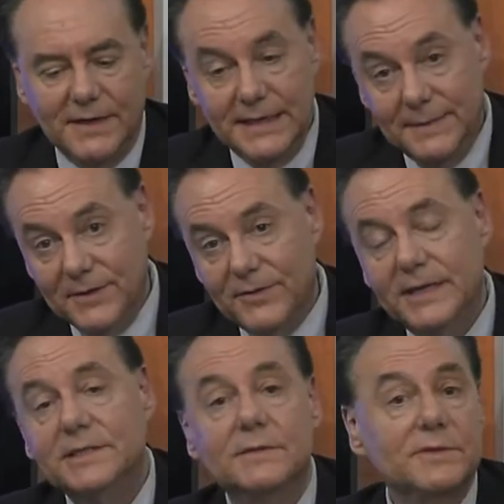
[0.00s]
right?
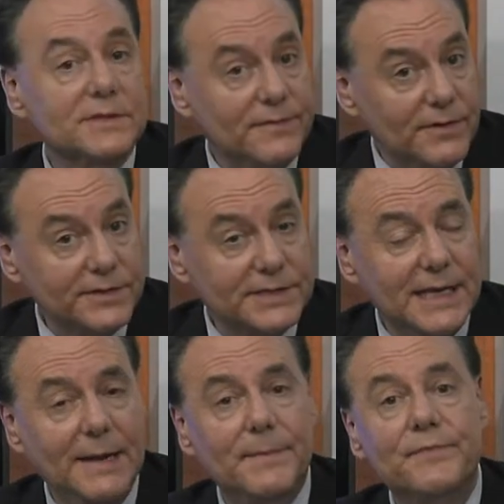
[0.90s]
Immigration was the first
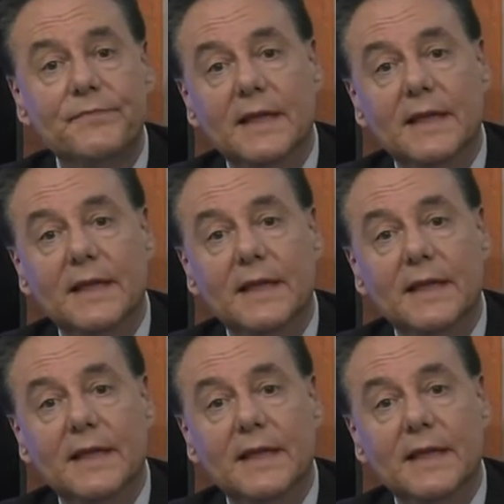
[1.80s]
step,